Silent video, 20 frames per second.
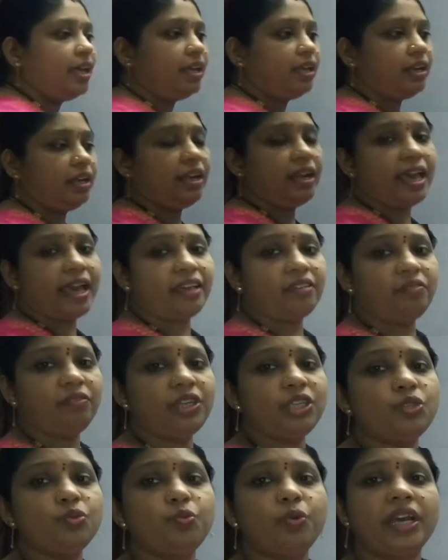
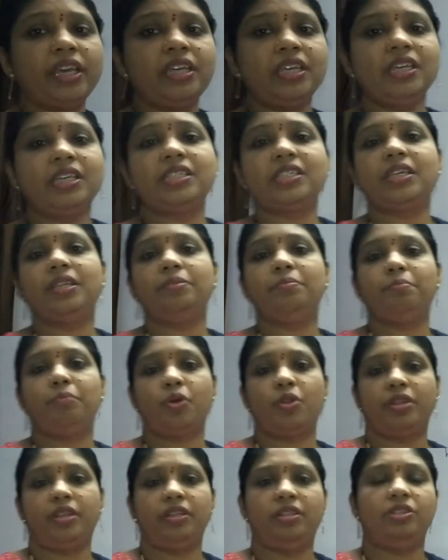language, why is it
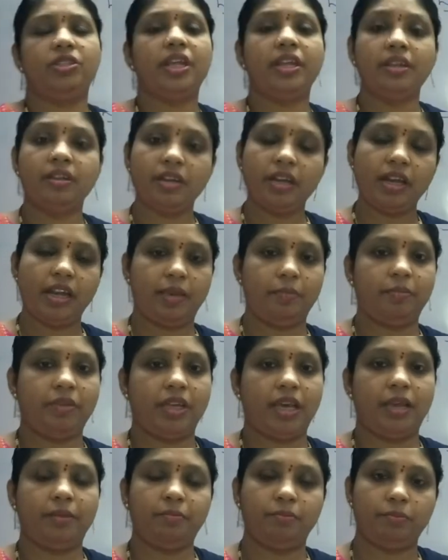important? General,
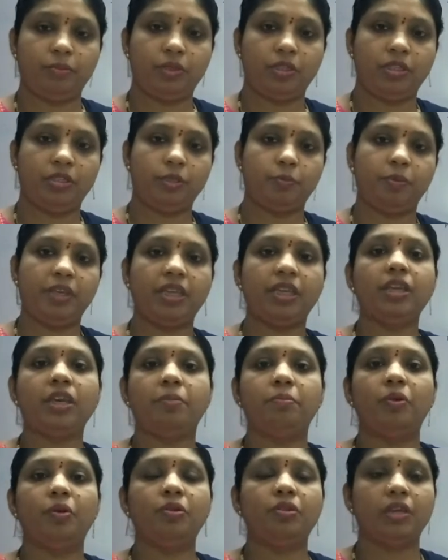I'm speaking
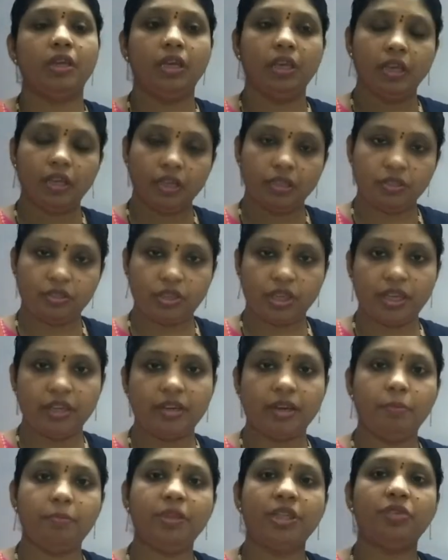about
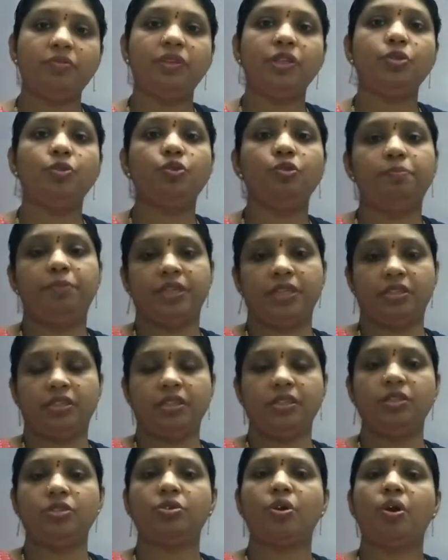general, between two
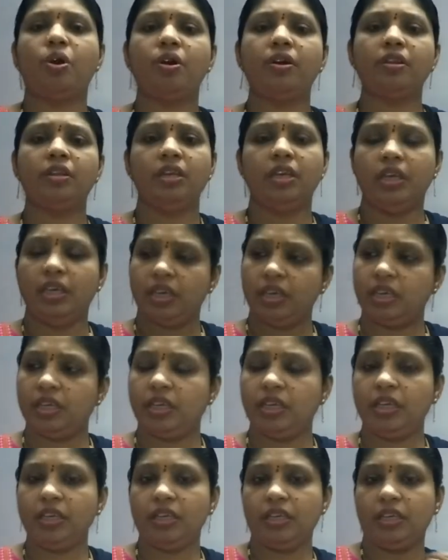persons or in
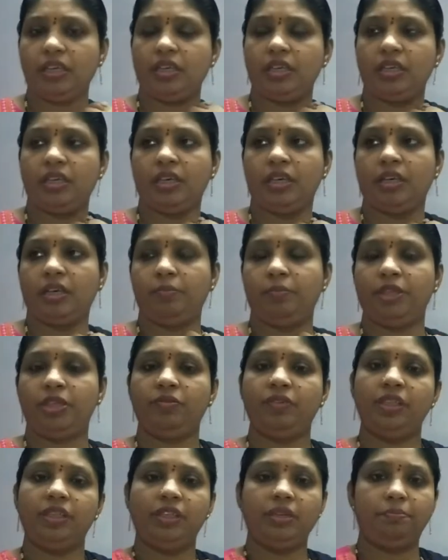a
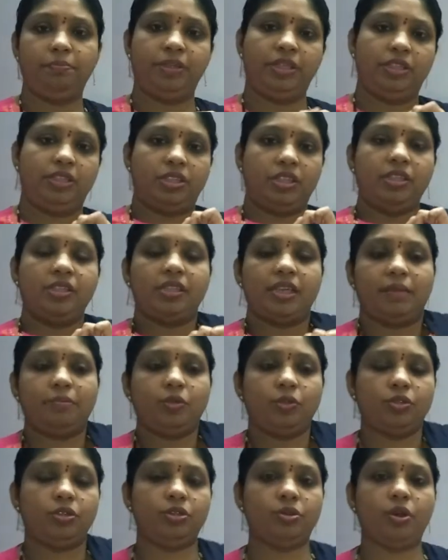between the persons I'm
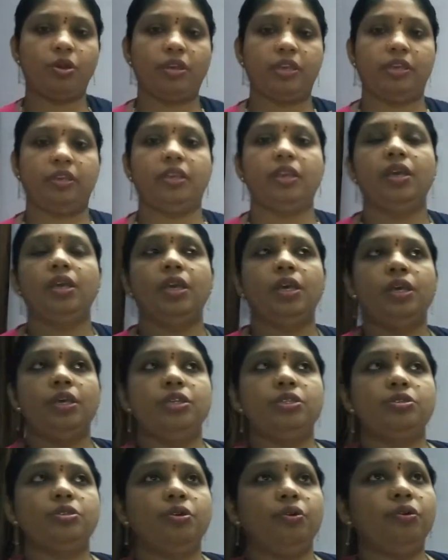talking.
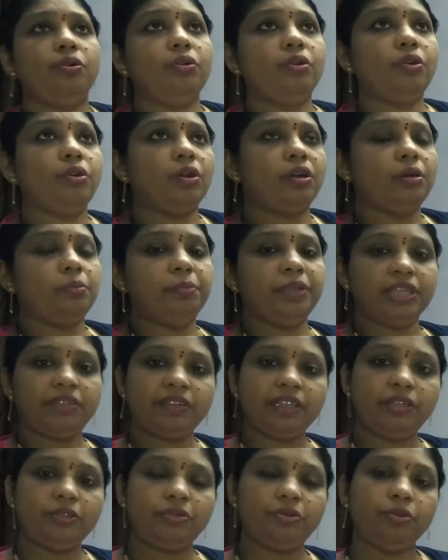So
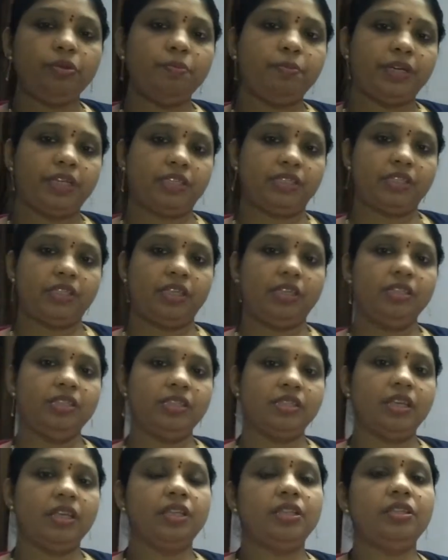between two
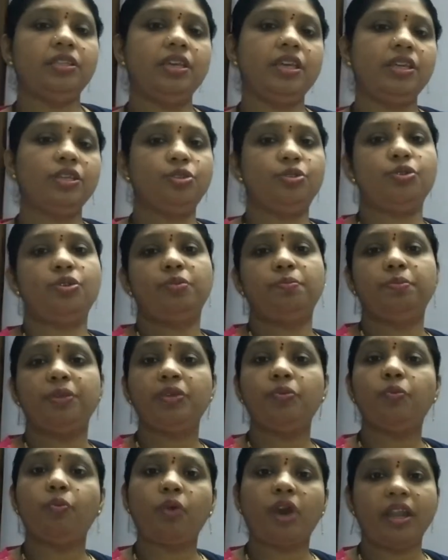persons there should
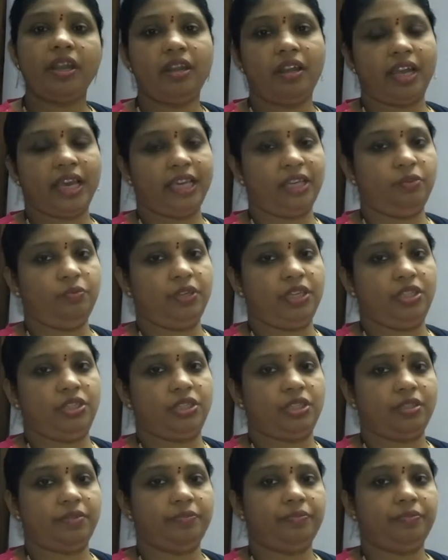be one language.